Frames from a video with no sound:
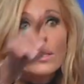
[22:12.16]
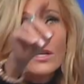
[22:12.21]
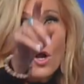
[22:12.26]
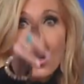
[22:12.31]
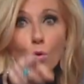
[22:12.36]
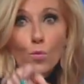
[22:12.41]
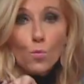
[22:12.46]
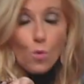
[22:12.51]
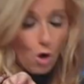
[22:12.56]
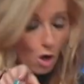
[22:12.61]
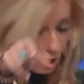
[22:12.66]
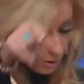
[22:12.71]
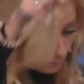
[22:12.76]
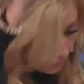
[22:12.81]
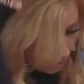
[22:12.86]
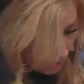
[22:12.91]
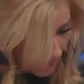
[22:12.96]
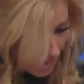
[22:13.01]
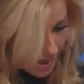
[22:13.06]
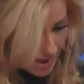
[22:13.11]
in our
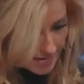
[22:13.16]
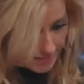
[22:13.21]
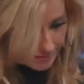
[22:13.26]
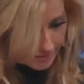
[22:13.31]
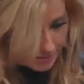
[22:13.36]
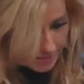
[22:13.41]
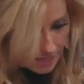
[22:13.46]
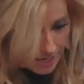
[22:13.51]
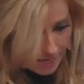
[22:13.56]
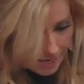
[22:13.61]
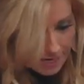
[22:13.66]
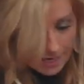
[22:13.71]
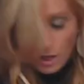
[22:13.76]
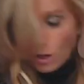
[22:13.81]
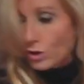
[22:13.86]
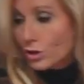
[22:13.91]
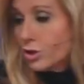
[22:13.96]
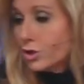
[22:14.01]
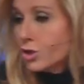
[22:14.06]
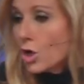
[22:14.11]
workplace, in
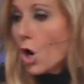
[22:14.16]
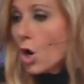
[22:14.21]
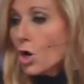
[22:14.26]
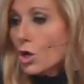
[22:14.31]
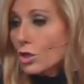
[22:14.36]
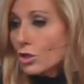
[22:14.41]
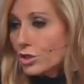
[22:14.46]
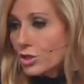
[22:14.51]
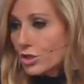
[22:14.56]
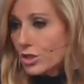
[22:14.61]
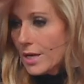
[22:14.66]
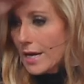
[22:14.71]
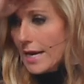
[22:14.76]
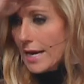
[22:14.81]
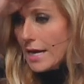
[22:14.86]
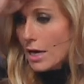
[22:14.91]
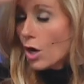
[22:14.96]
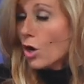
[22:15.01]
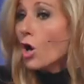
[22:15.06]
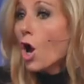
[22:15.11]
our church,
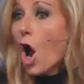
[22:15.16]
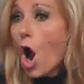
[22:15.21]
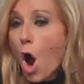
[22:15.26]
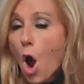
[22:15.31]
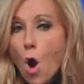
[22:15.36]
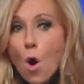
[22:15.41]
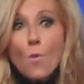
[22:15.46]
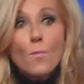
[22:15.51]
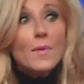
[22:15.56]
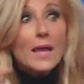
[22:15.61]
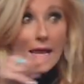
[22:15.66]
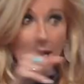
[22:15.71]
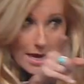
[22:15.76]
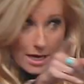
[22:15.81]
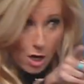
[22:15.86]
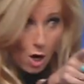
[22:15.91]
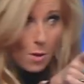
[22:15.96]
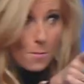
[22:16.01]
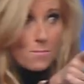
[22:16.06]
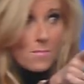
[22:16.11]
in our home,
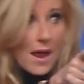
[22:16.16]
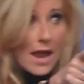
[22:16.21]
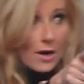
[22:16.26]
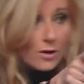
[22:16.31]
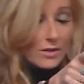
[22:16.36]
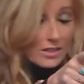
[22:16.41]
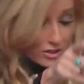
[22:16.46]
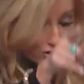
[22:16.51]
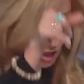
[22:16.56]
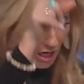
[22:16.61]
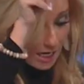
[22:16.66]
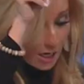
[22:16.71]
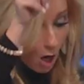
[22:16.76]
in our marriage